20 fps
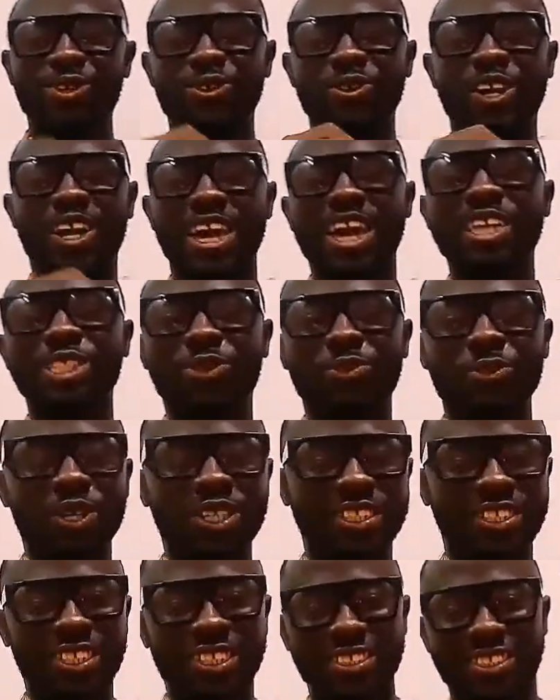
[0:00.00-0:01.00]
So
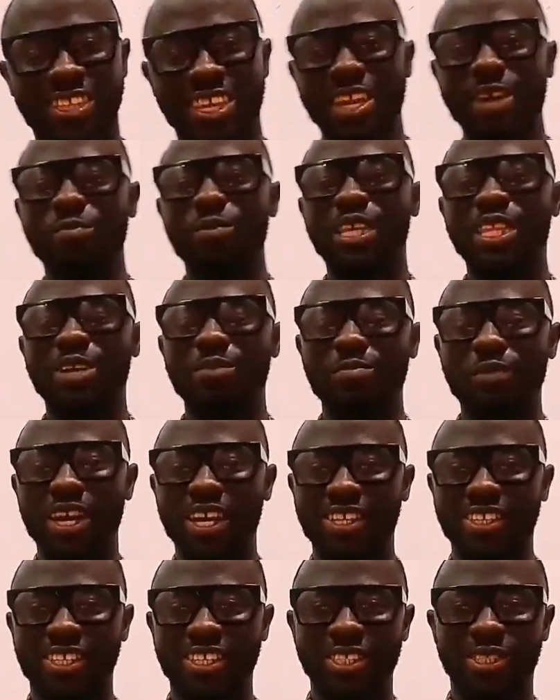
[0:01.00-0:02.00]
guess what just came in the
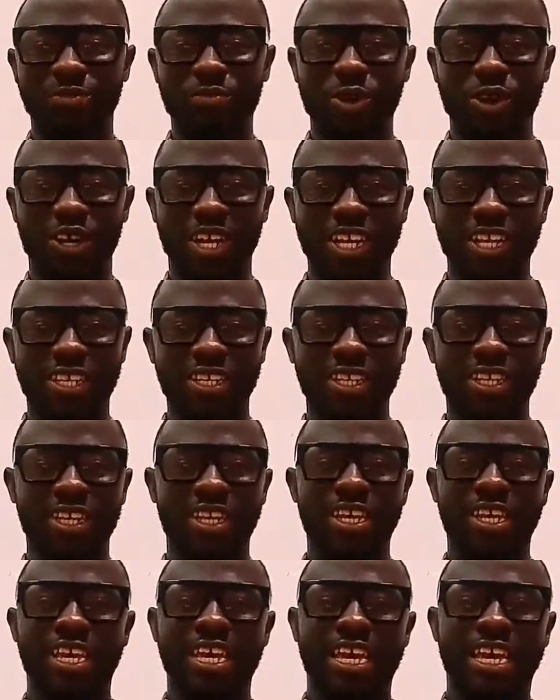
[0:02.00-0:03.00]
mail this morning?